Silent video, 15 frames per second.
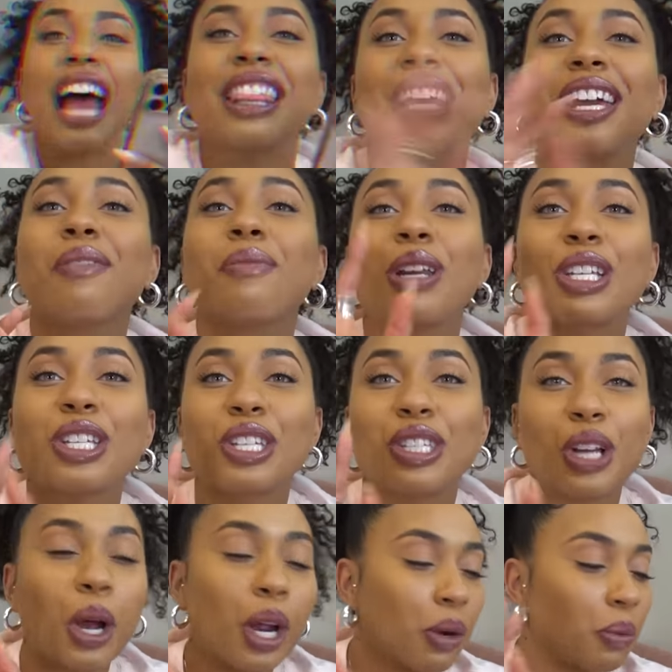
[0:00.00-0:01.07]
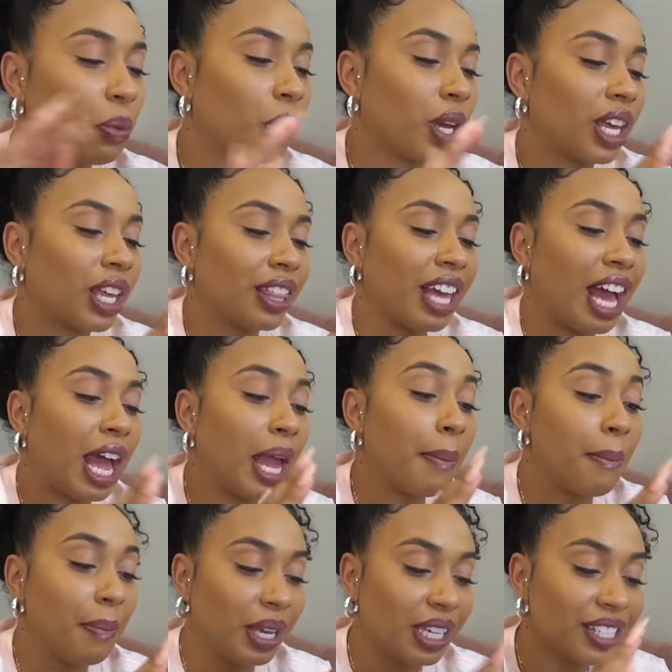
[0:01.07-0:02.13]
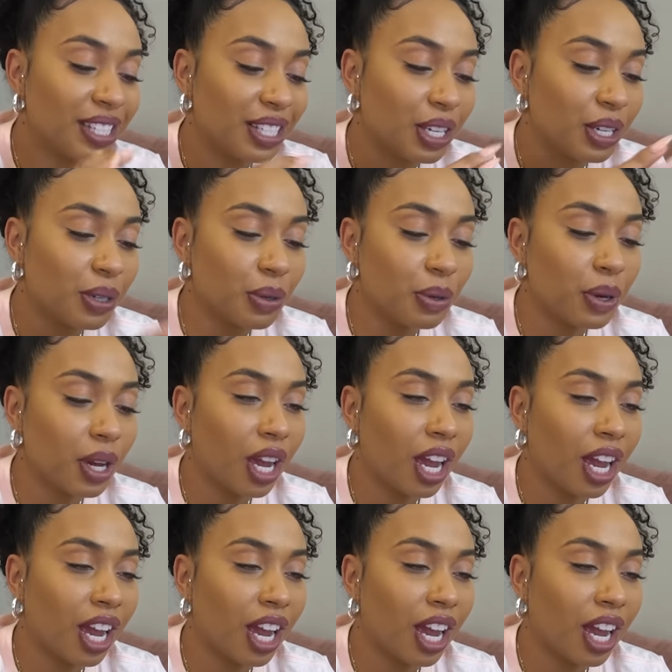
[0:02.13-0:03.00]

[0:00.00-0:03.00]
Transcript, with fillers: I think I'm gonna start with I miss you,